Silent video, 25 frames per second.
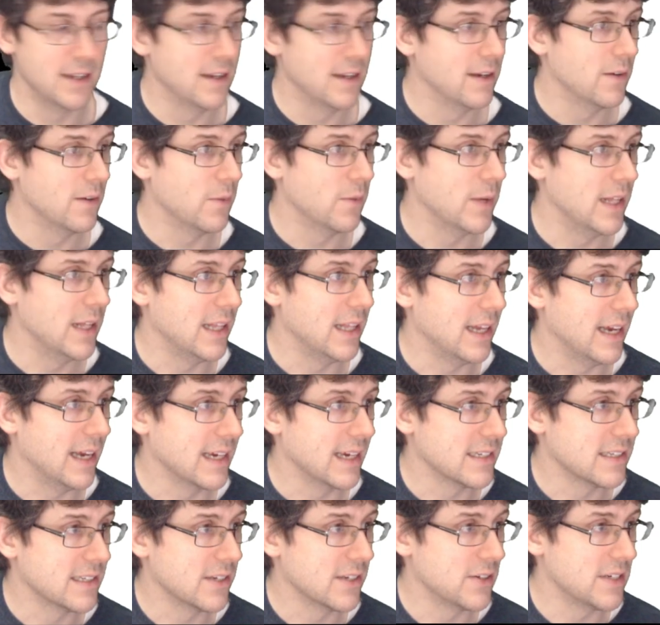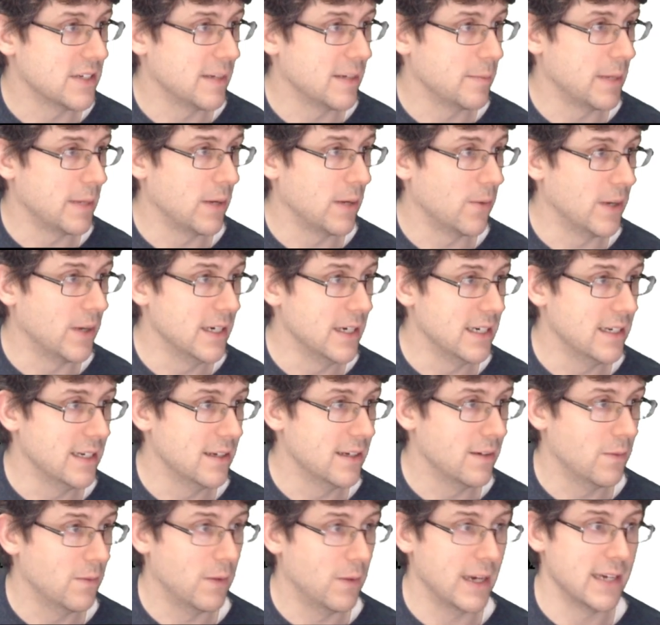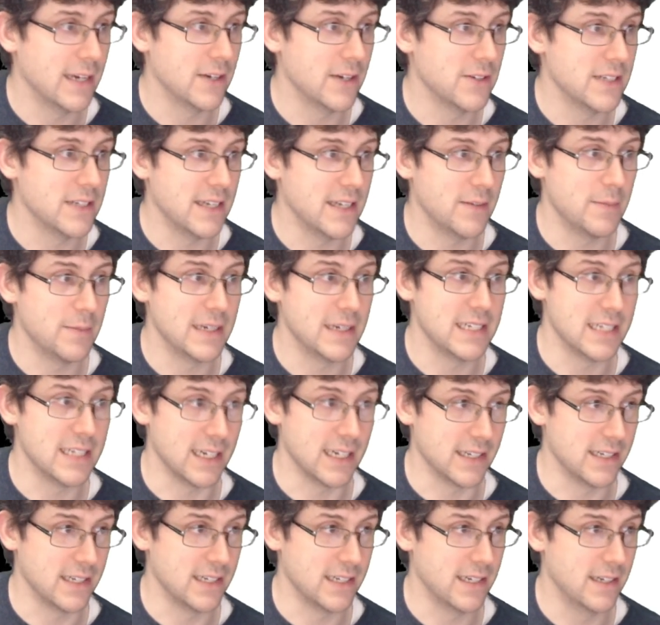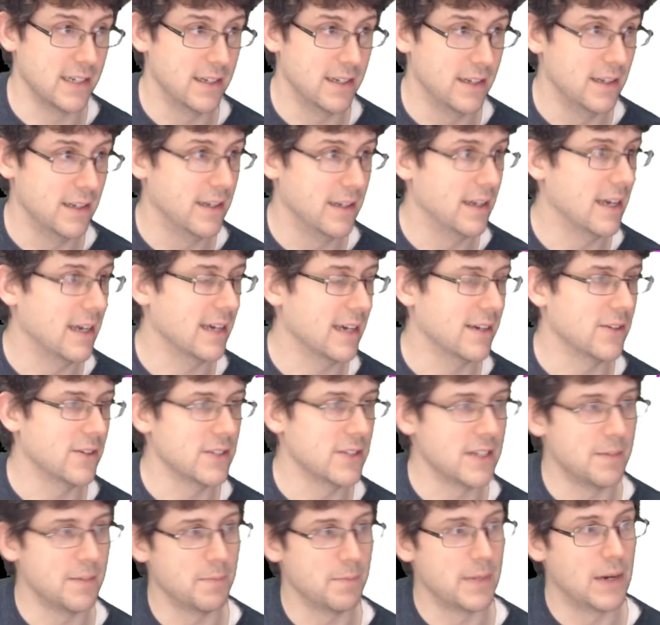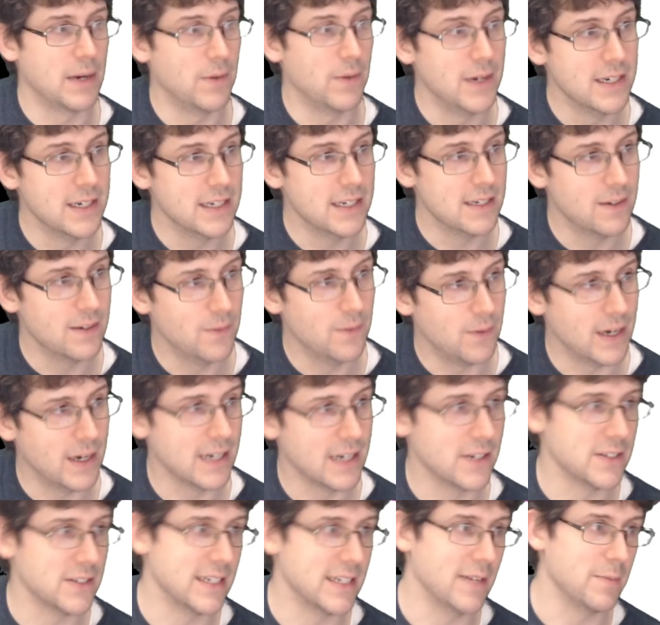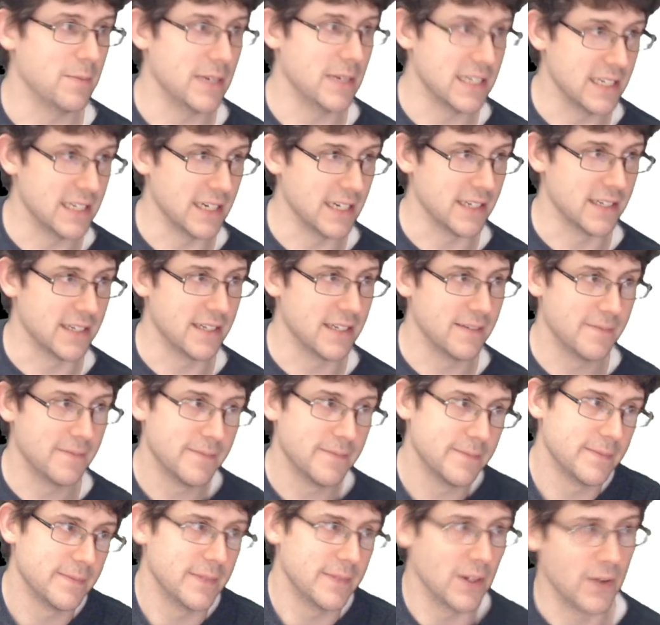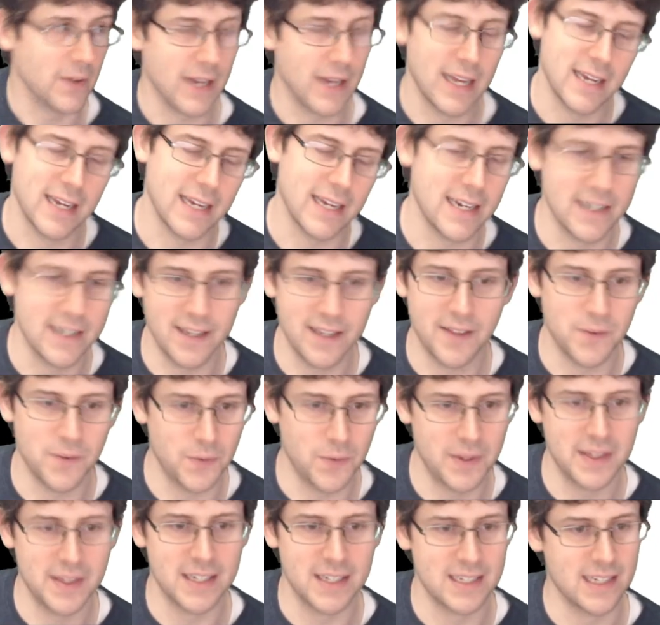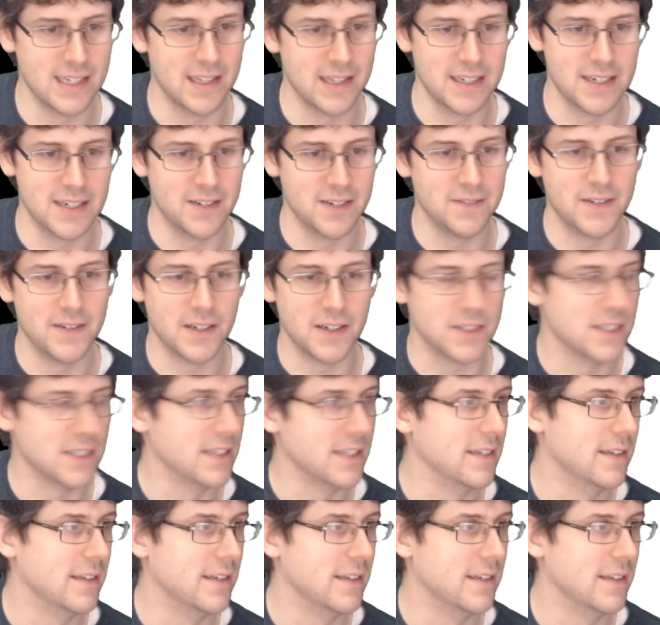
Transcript: Well, x goes up by 1, y goes down by 6. X goes up by 1, y goes down by 6. Okay, I got another one that's a linear function.